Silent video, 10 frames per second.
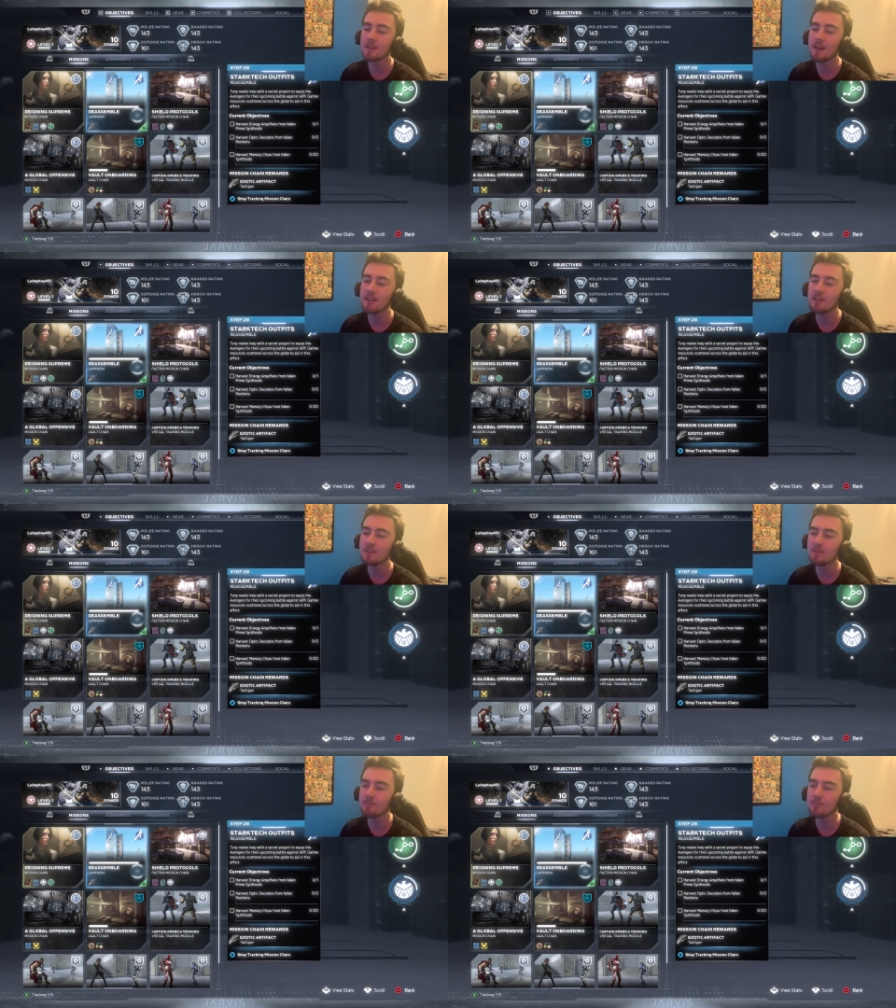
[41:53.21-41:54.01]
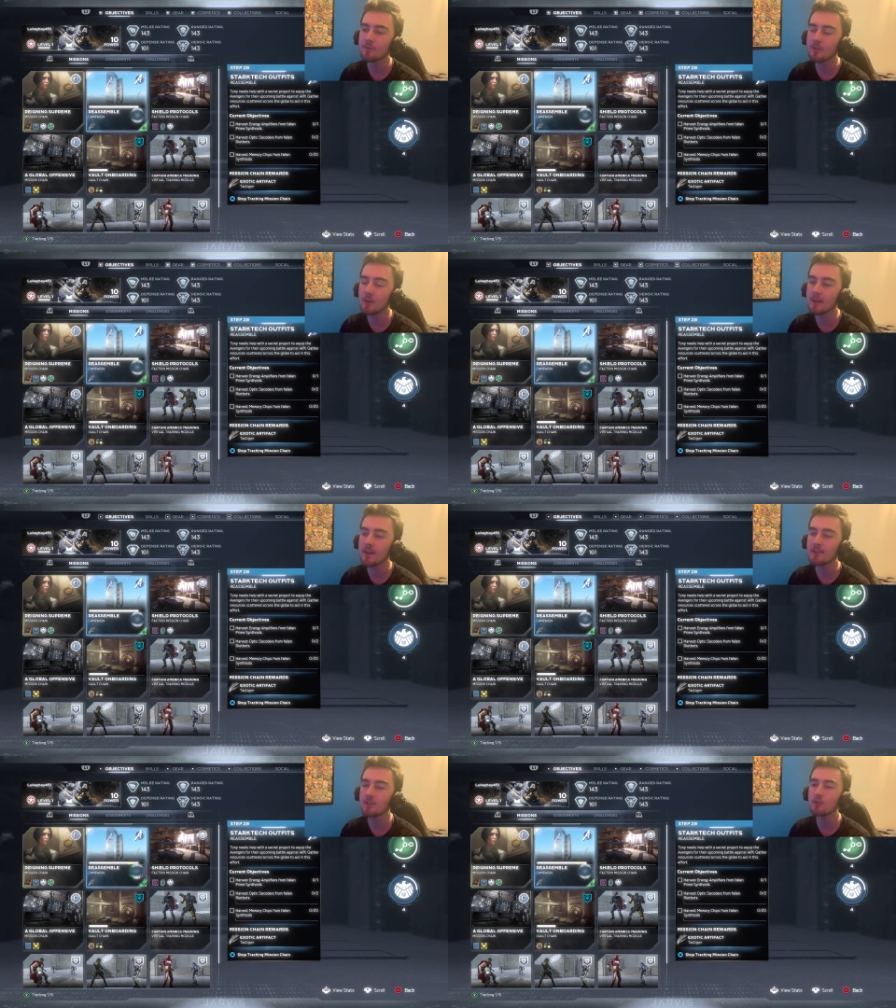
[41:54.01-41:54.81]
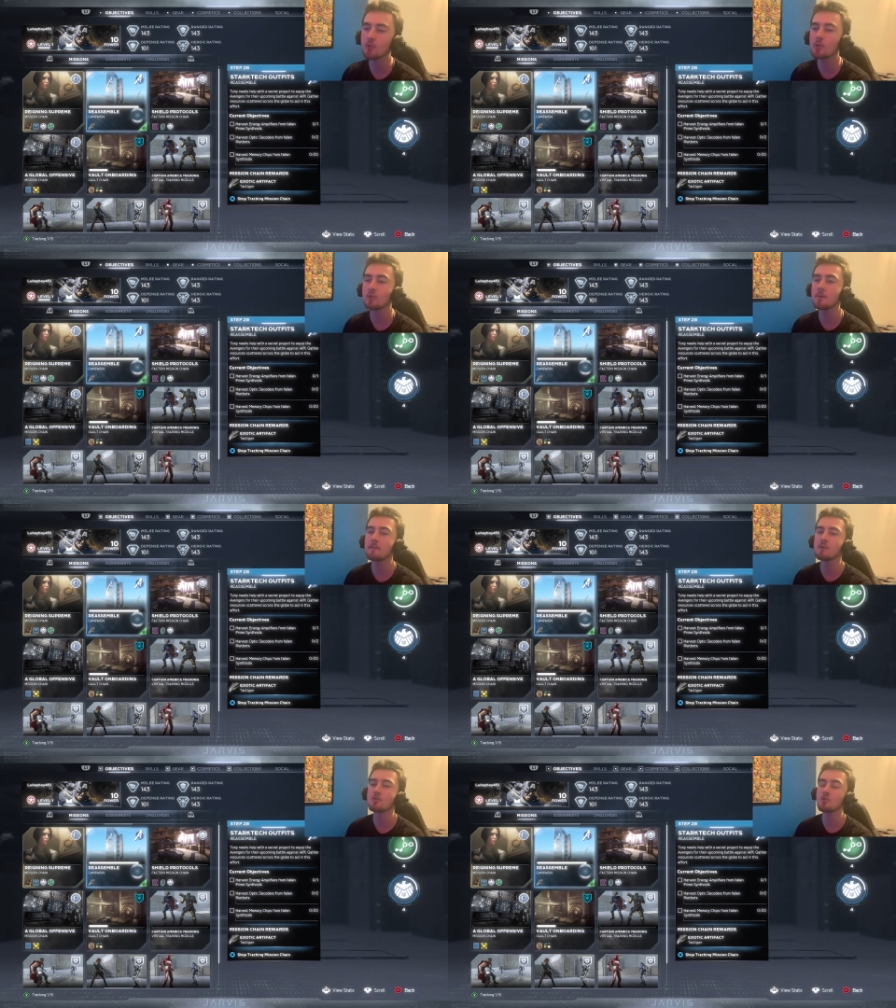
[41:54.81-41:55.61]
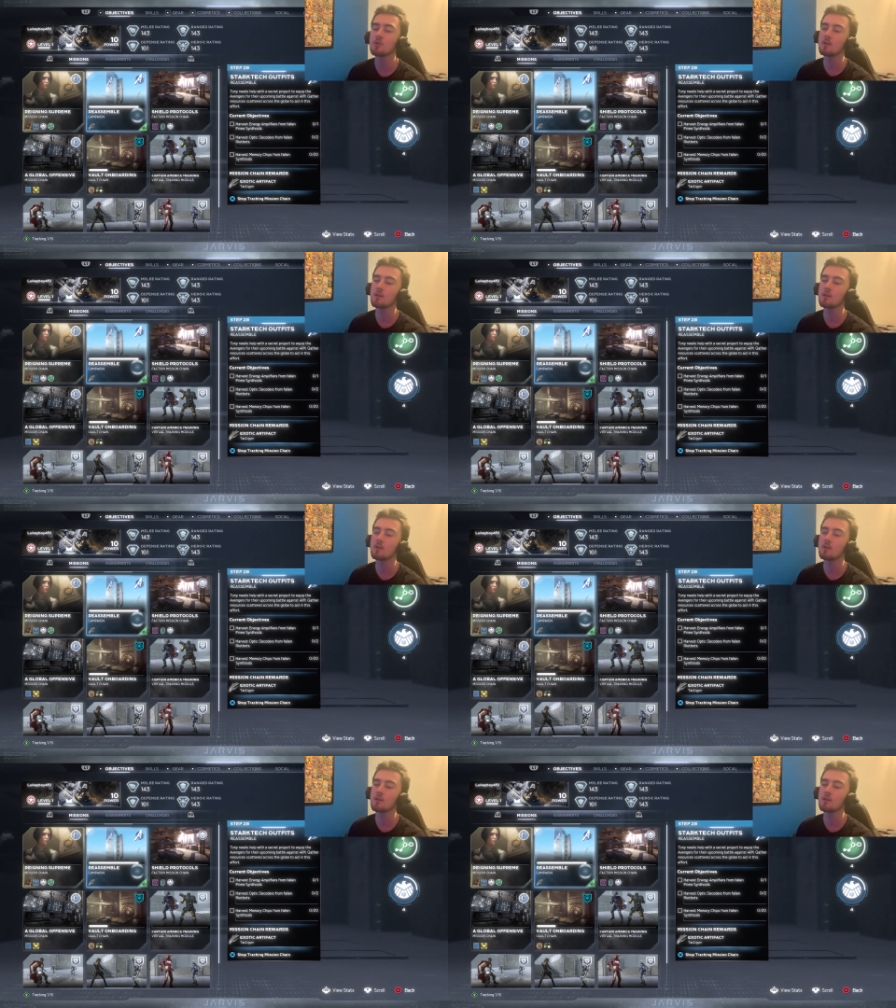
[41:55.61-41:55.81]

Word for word: I did tell you guys that the story's going to be very short.